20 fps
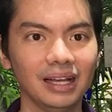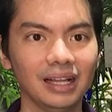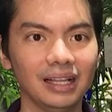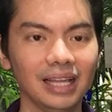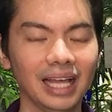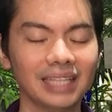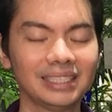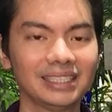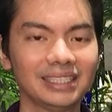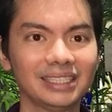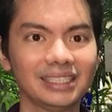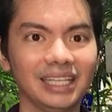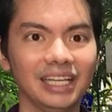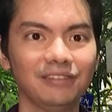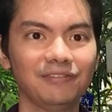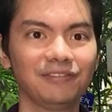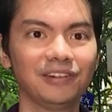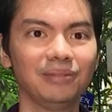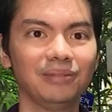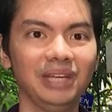that's it
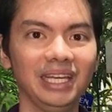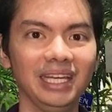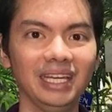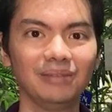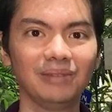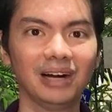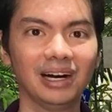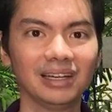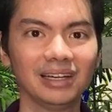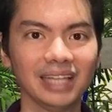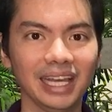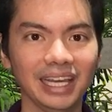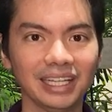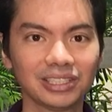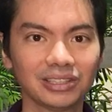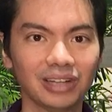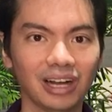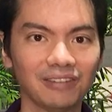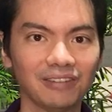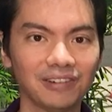for me about
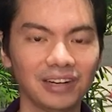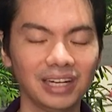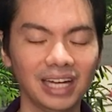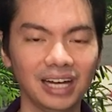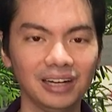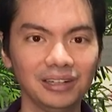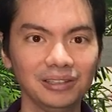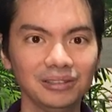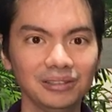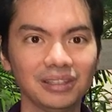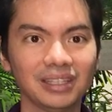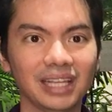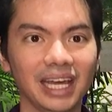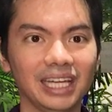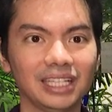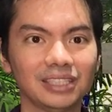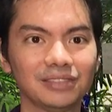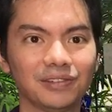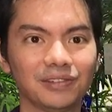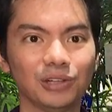ASRock for now.
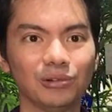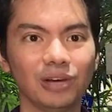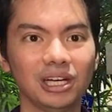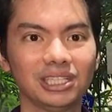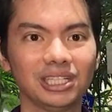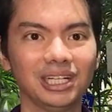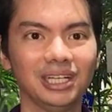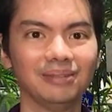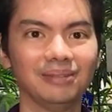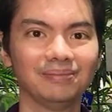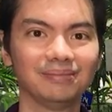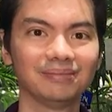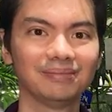Thanks for watching.